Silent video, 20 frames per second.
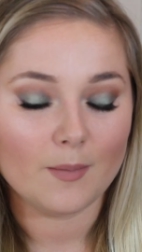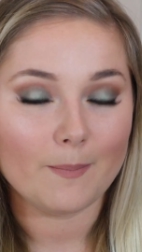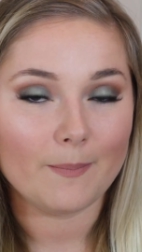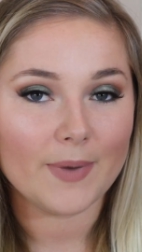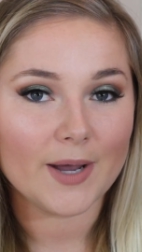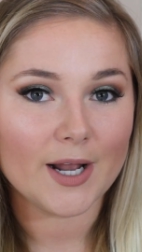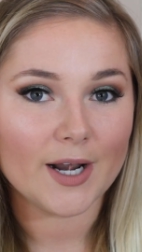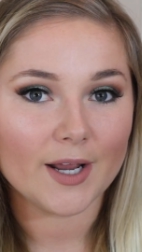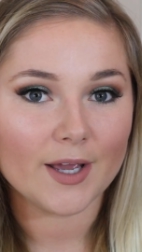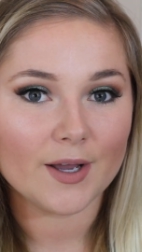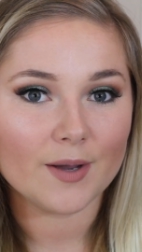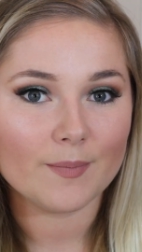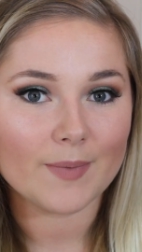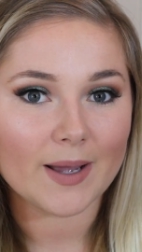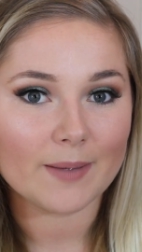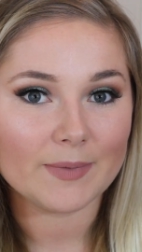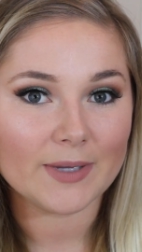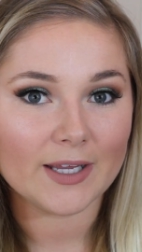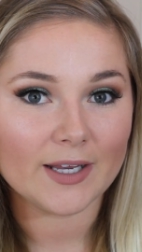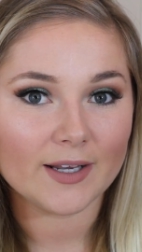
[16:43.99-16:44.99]
But
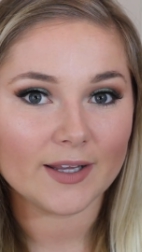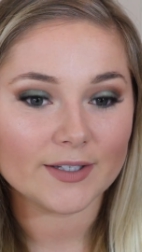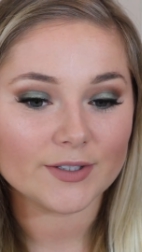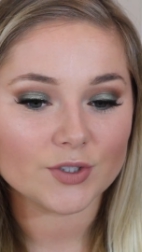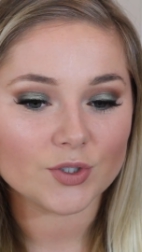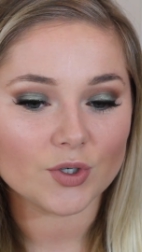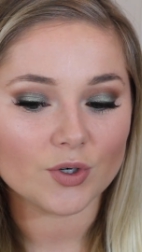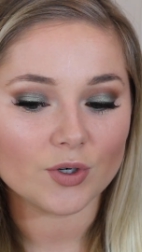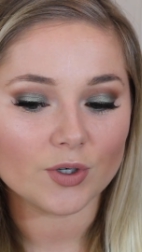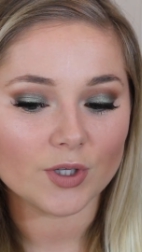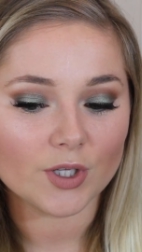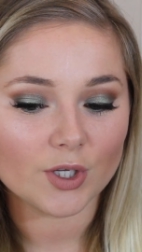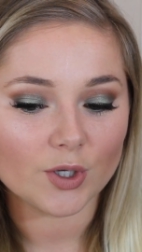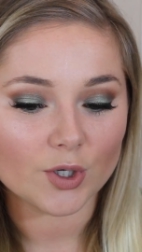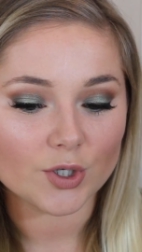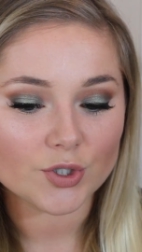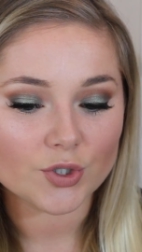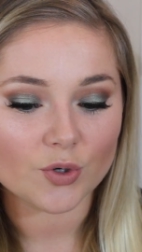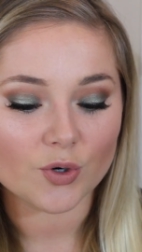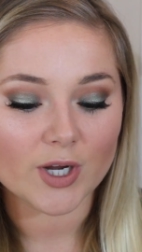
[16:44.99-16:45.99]
I mean, that's totally
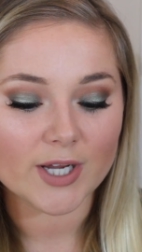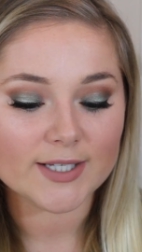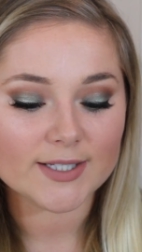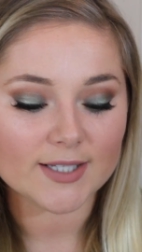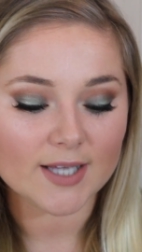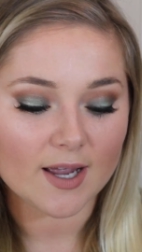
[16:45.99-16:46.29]
your choice.